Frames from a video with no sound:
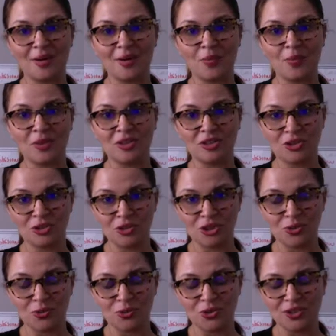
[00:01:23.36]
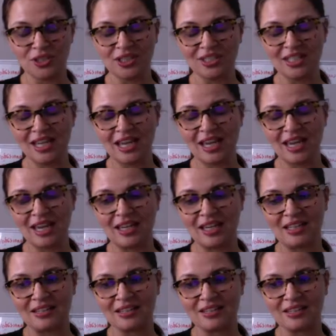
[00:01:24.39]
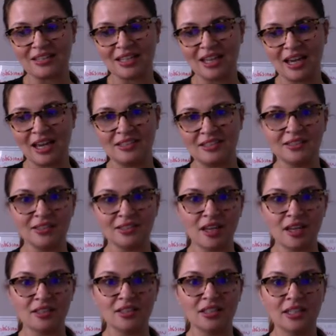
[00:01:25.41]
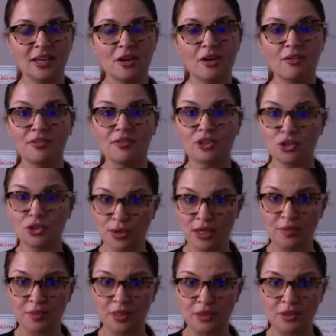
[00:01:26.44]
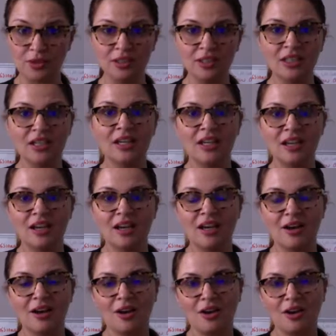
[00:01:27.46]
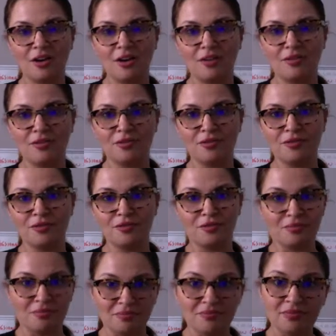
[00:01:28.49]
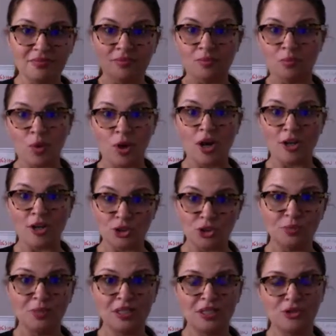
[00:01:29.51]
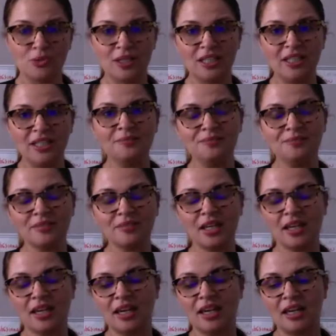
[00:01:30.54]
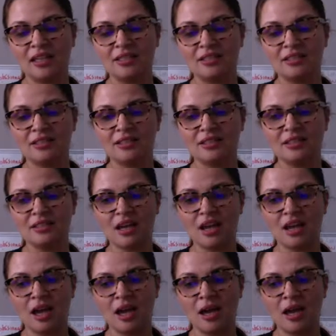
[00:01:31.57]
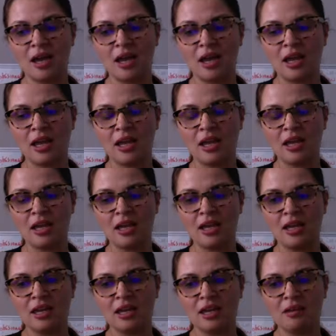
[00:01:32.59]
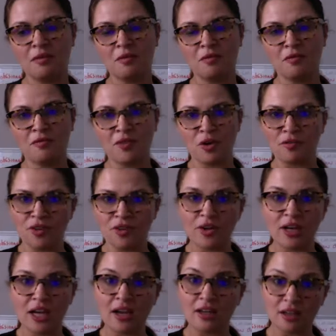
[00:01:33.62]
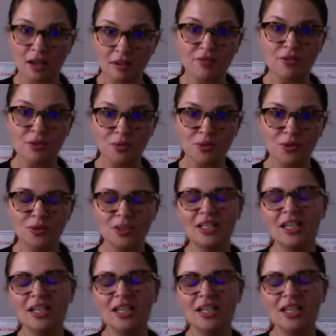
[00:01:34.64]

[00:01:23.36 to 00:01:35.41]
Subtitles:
with 2 children, and I decided to get off the treadmill of what I should be doing, and I felt very uncomfortable